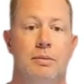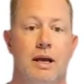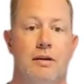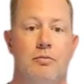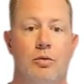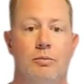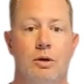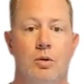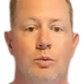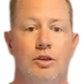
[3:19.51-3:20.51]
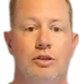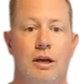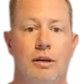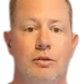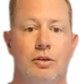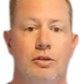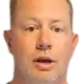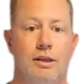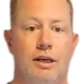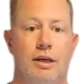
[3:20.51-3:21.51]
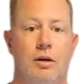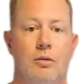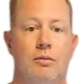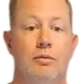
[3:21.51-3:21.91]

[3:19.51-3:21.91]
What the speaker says: platforms, which dilutes your SEO.